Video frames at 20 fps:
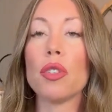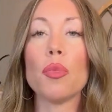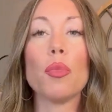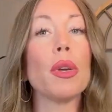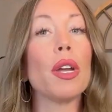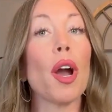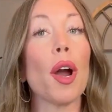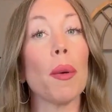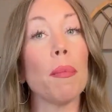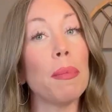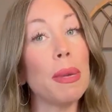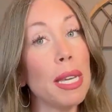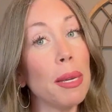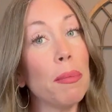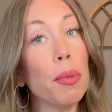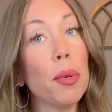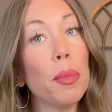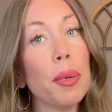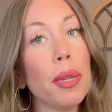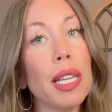We are
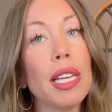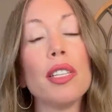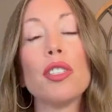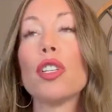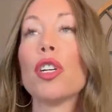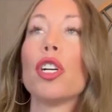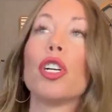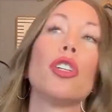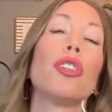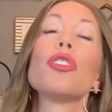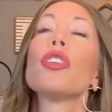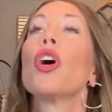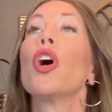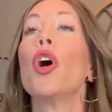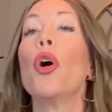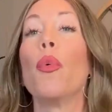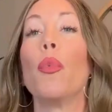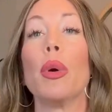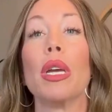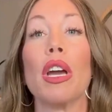people pleasers.
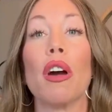We